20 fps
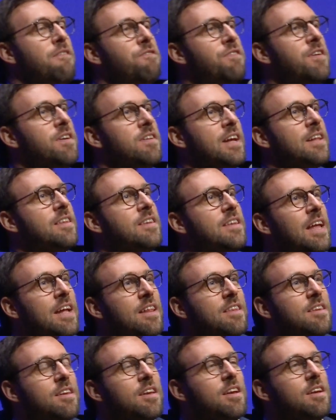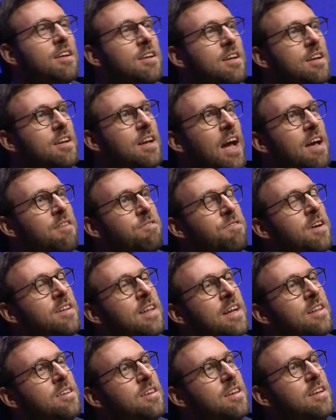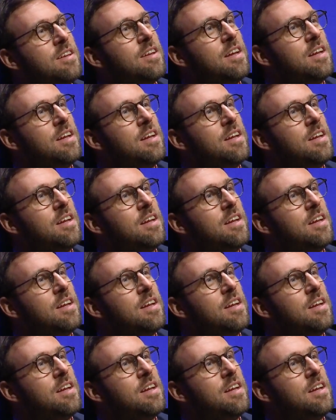feel that